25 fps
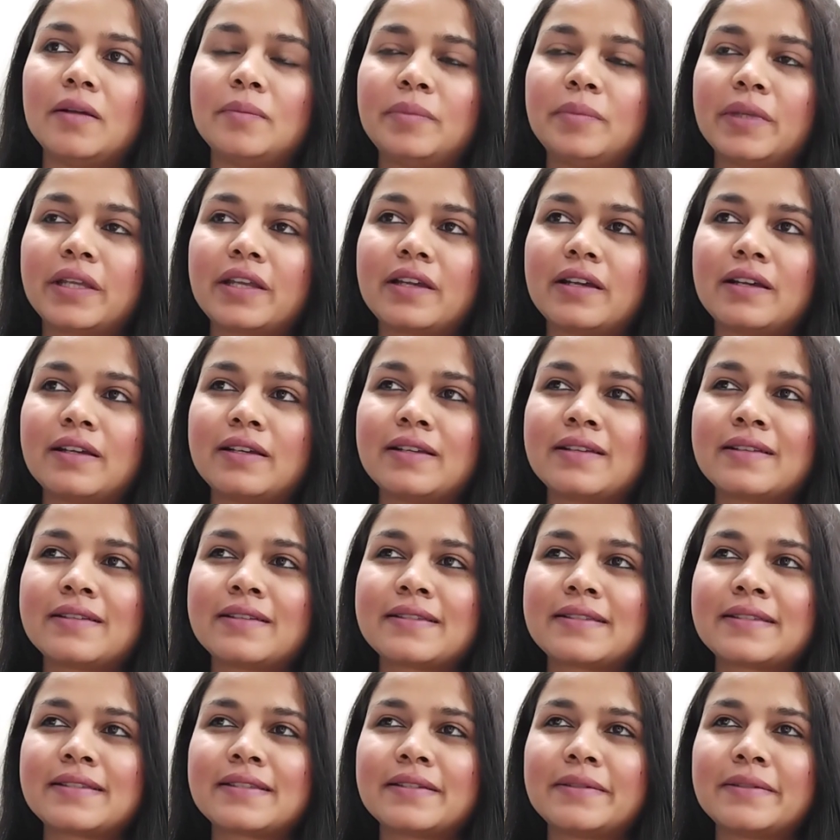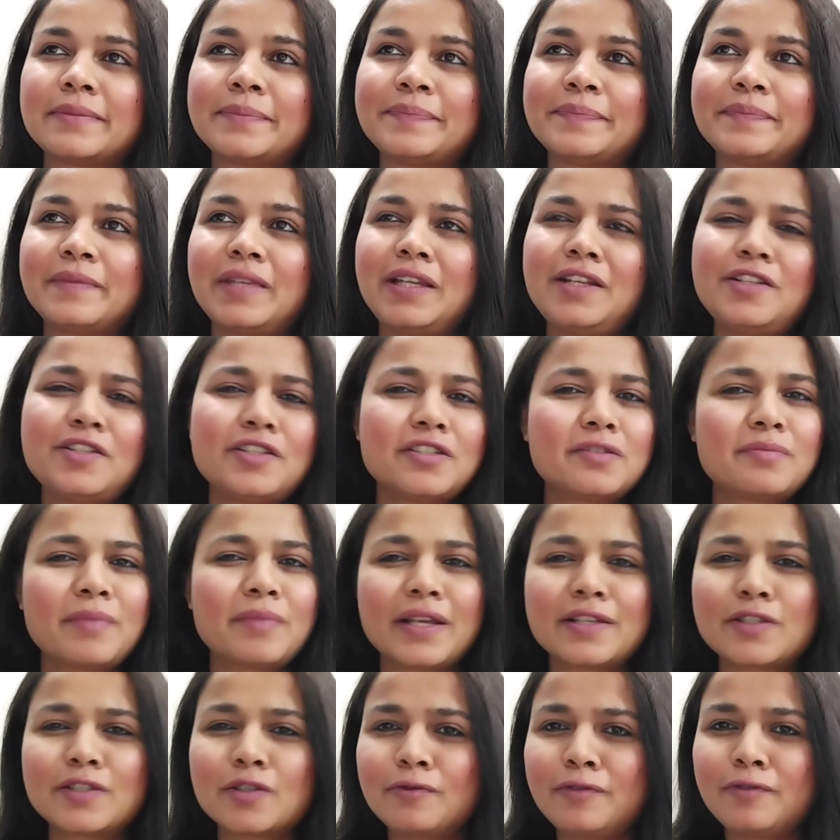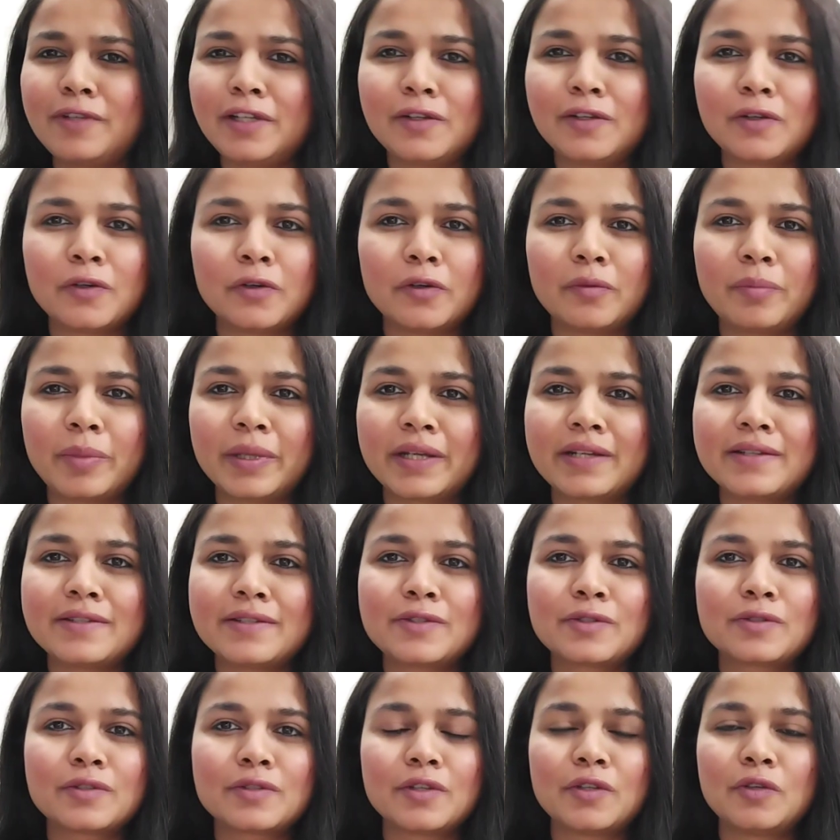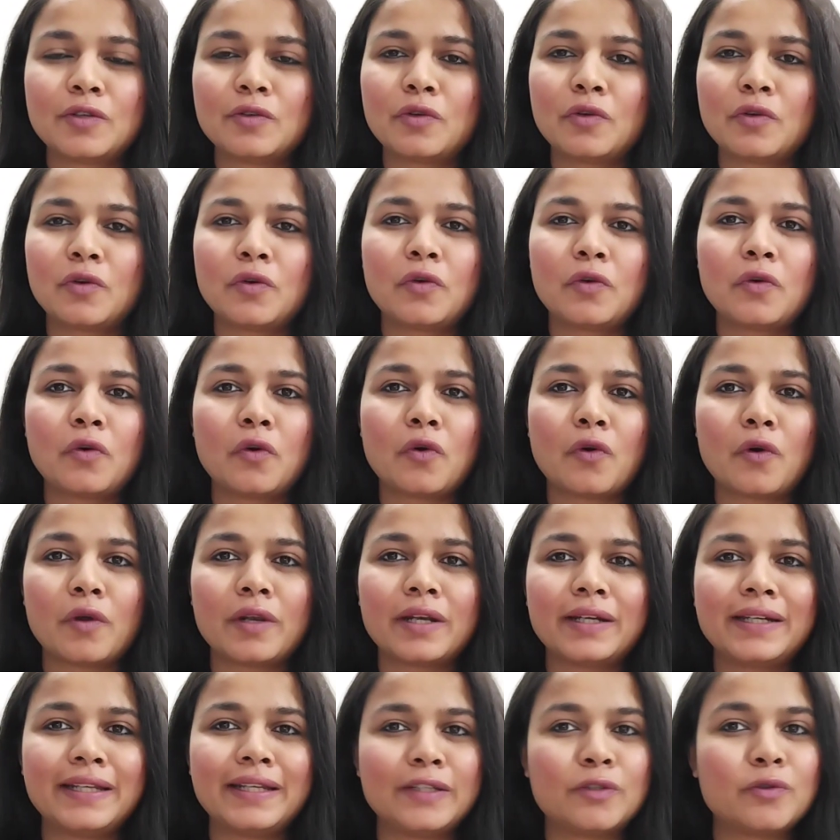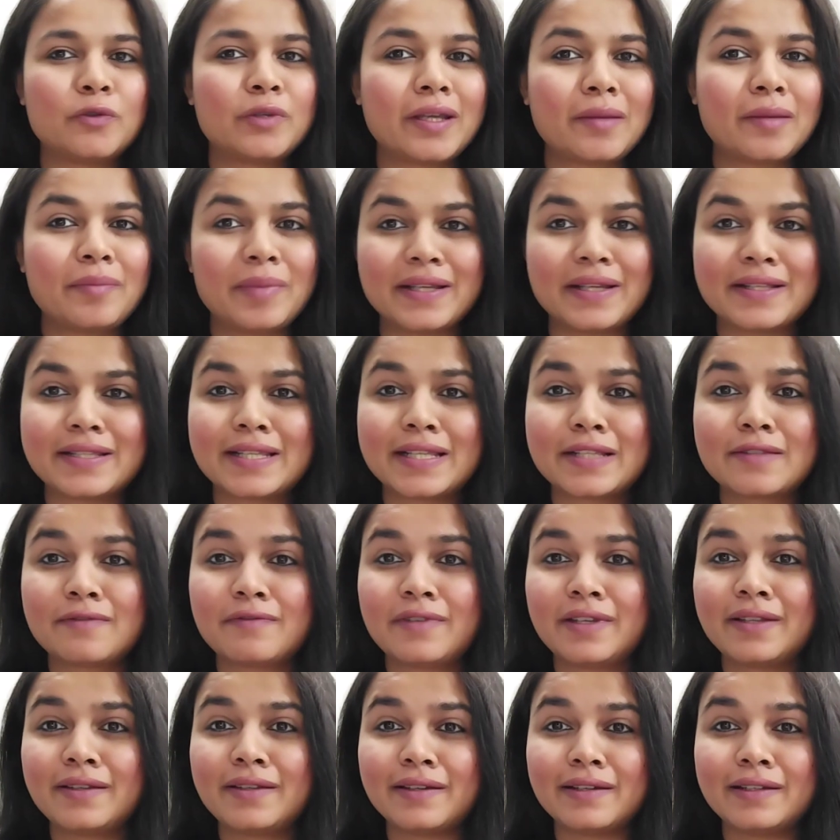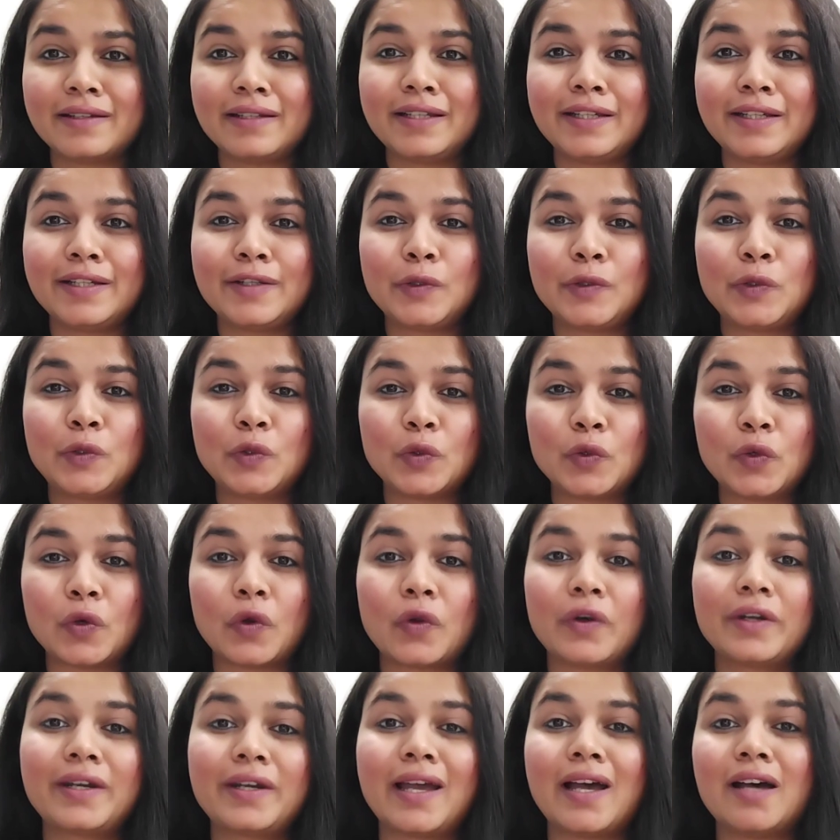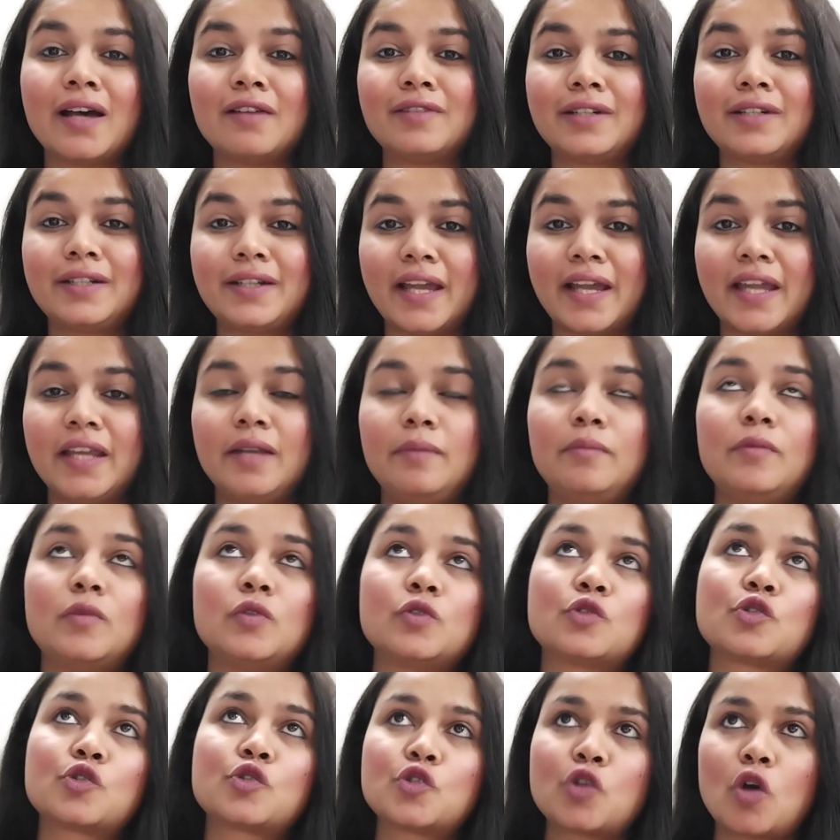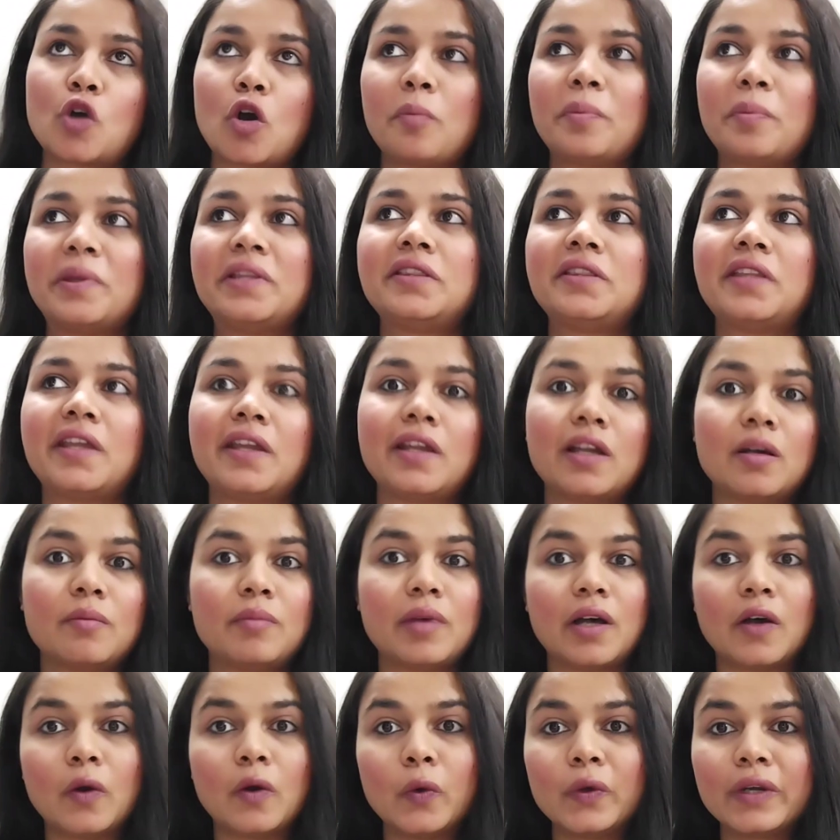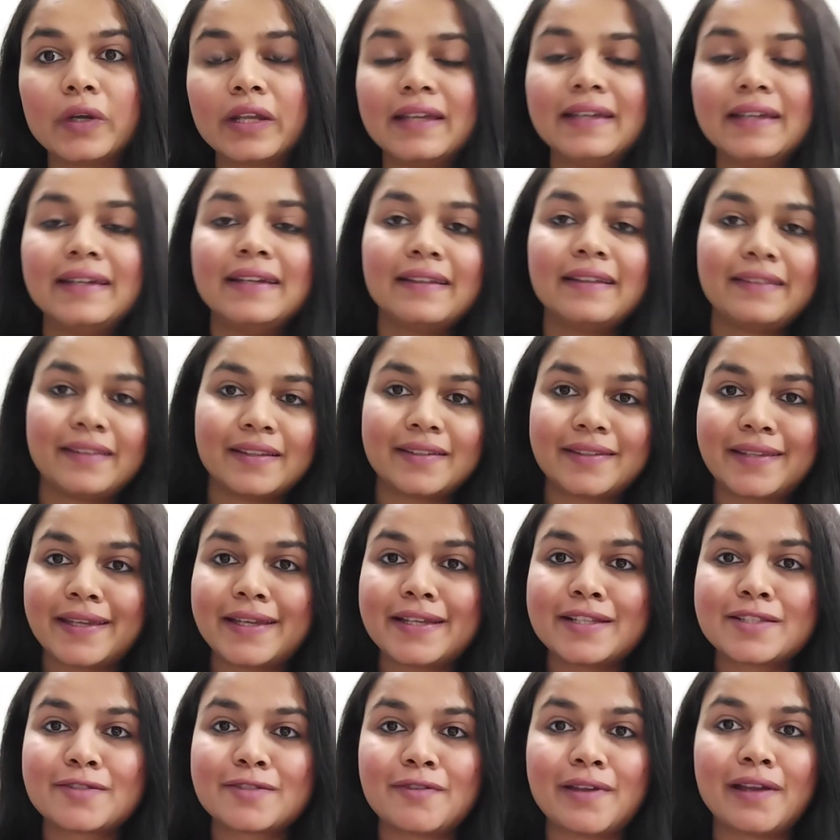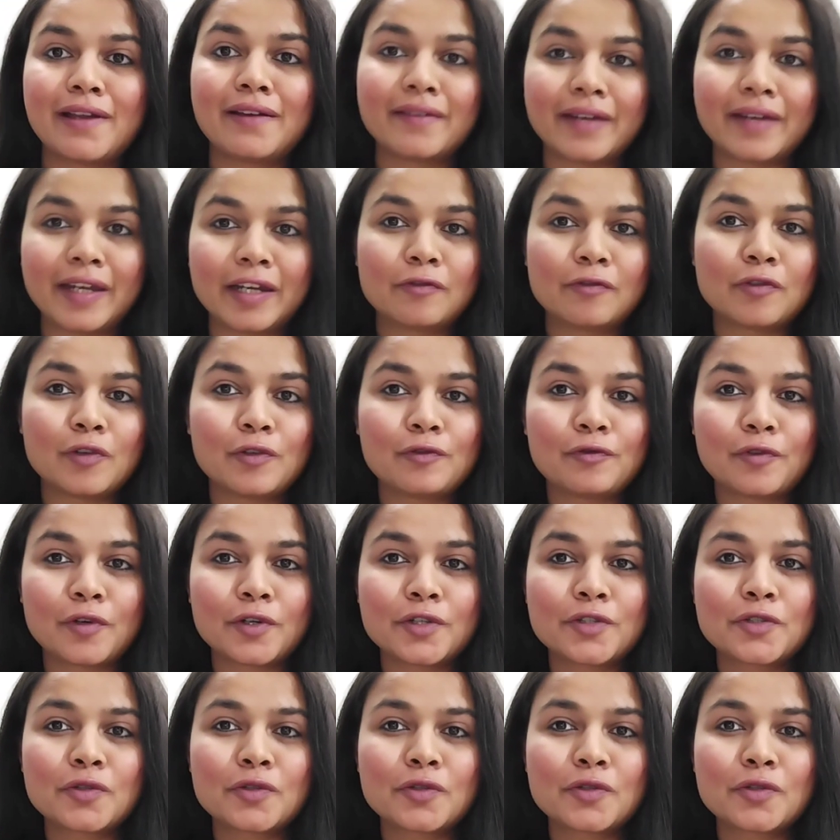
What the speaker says: because it just makes you feel good, because on a day-to-day basis we really do not have a time to stop and think about the things we are grateful for.